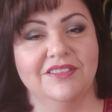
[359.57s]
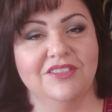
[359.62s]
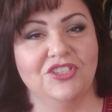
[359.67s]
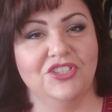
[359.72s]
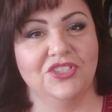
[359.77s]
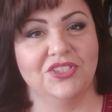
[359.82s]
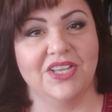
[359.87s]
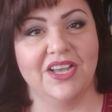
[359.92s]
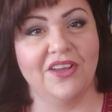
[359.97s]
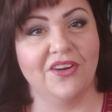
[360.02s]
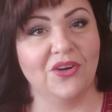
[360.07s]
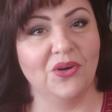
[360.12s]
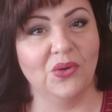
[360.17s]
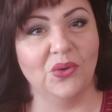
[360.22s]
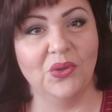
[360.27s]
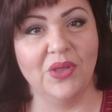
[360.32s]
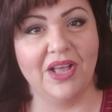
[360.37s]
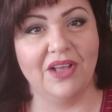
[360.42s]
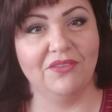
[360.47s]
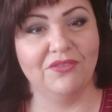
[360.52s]
she's got her
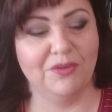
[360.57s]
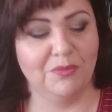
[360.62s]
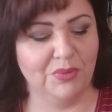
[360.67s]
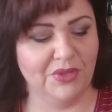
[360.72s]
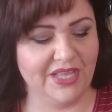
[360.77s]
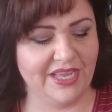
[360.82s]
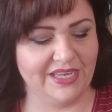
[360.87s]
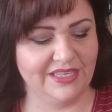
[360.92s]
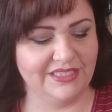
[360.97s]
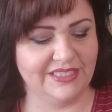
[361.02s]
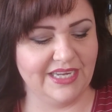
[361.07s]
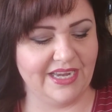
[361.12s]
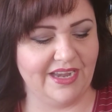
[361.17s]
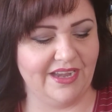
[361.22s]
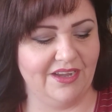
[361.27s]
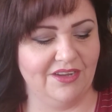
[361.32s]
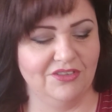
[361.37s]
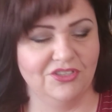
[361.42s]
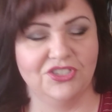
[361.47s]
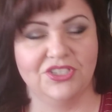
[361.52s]
whole outfit planned
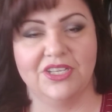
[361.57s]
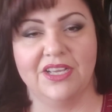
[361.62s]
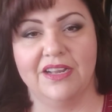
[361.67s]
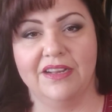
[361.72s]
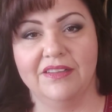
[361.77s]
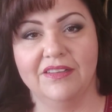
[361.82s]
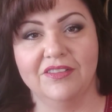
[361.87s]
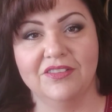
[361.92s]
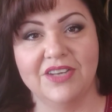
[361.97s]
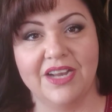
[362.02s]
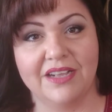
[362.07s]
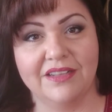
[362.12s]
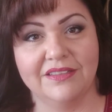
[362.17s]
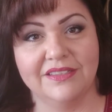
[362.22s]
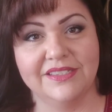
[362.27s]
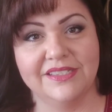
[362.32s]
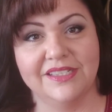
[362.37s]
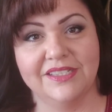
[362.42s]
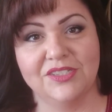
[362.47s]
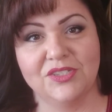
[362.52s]
out. She's got a little
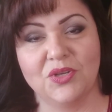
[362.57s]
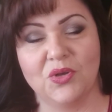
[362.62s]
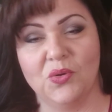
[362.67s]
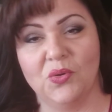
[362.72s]
necklace that's